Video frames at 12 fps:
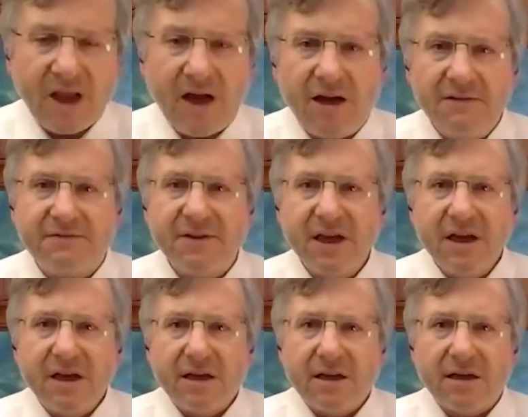of
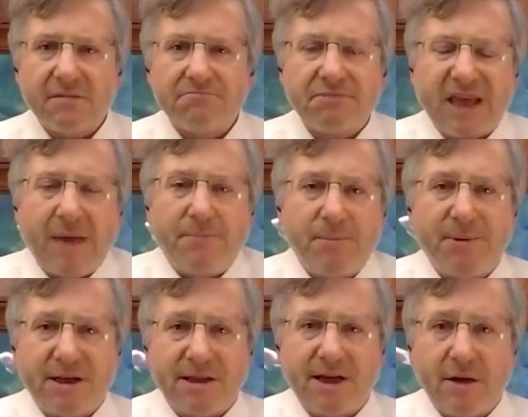
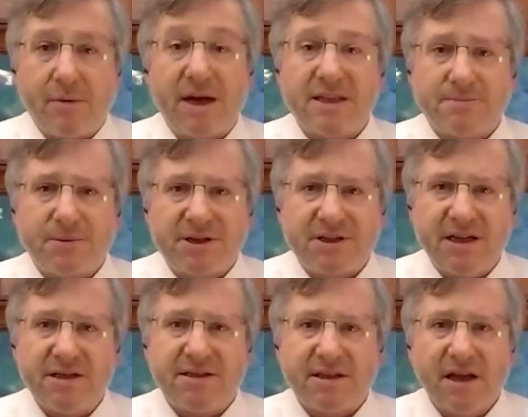capability or
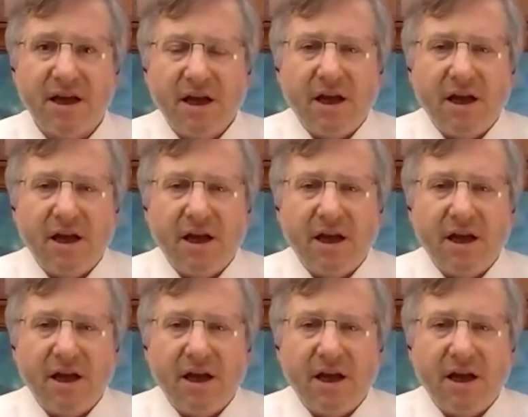expertise,